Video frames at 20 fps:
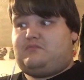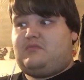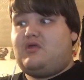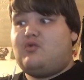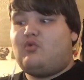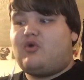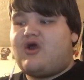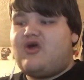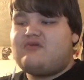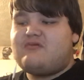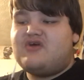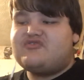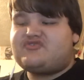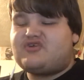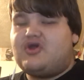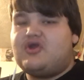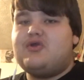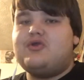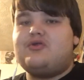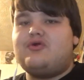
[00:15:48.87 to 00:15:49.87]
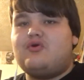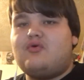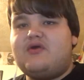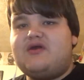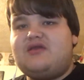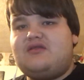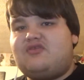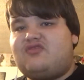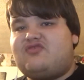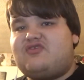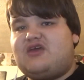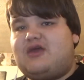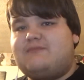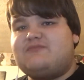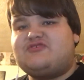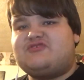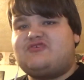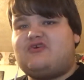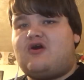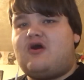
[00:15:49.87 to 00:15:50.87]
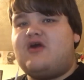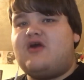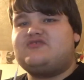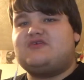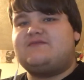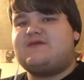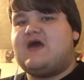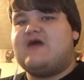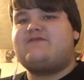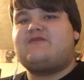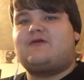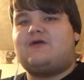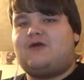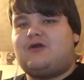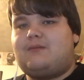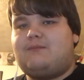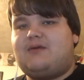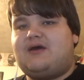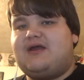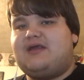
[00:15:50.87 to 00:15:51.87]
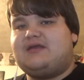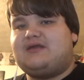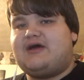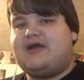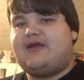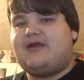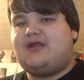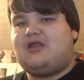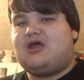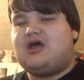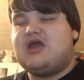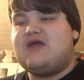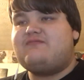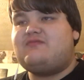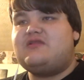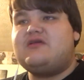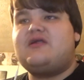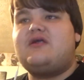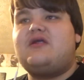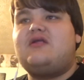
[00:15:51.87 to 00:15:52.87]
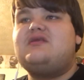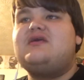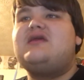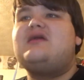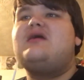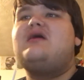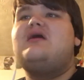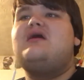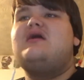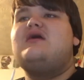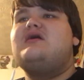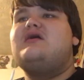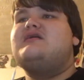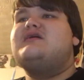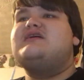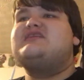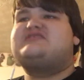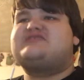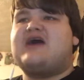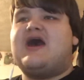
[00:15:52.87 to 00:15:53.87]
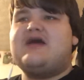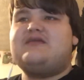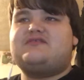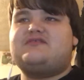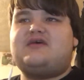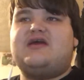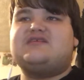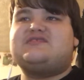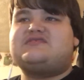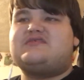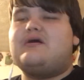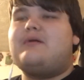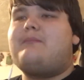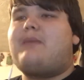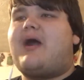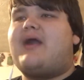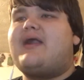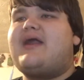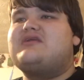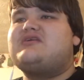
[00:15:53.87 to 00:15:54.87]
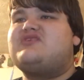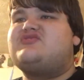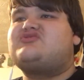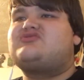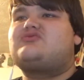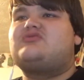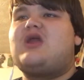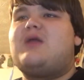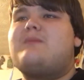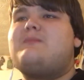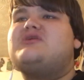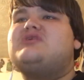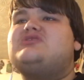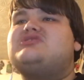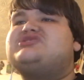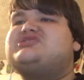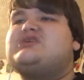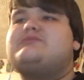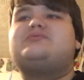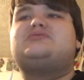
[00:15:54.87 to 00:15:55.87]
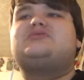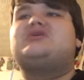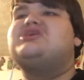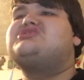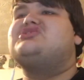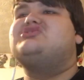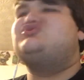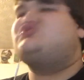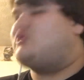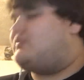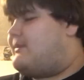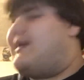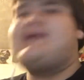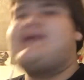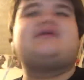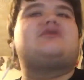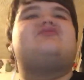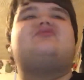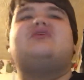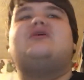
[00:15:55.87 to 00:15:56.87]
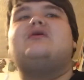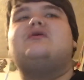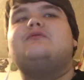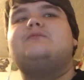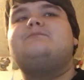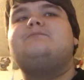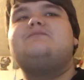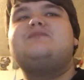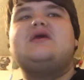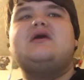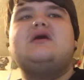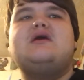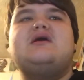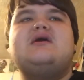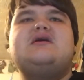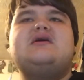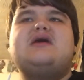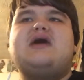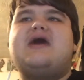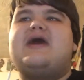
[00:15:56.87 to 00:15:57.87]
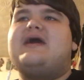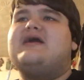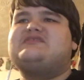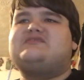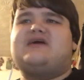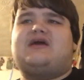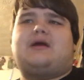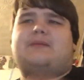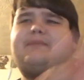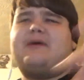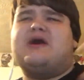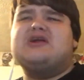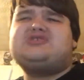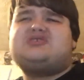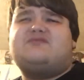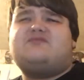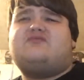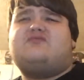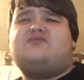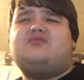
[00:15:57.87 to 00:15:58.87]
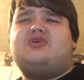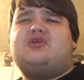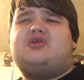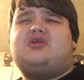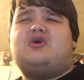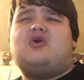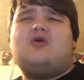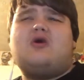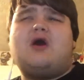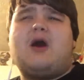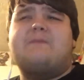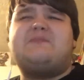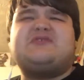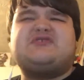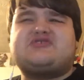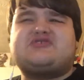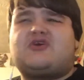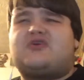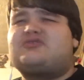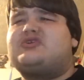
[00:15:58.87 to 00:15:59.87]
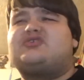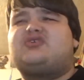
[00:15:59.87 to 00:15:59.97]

One of the most annoying theme songs I've ever heard in my entire life. Literally, it sounds like somebody just screaming gibberish into a microphone, and it's like a bunch of, absurd